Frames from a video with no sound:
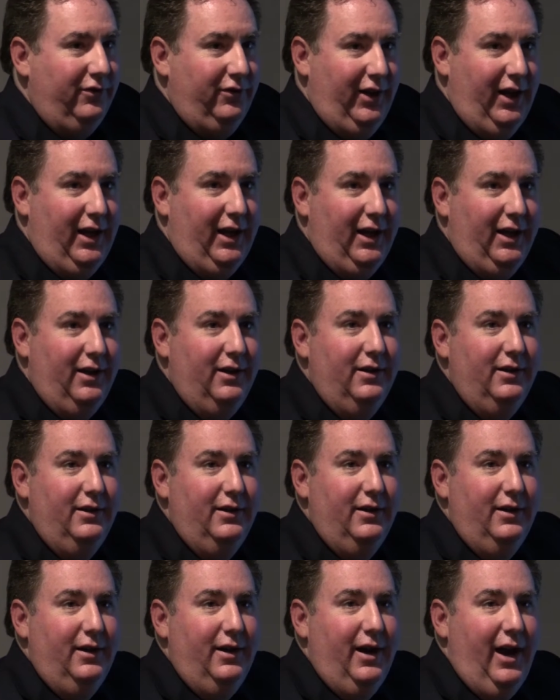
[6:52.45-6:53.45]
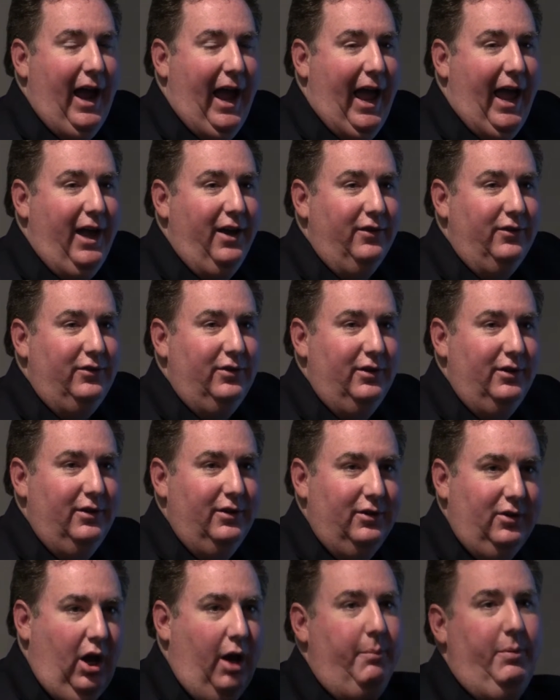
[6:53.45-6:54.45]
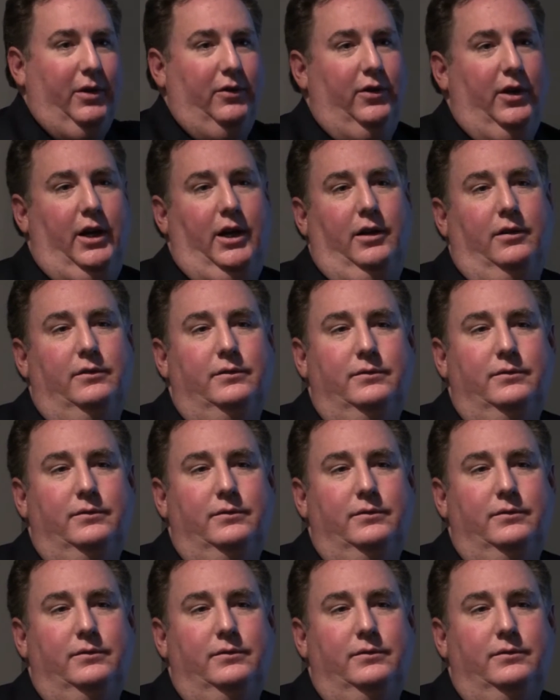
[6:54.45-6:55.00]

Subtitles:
Z has cubbies in it.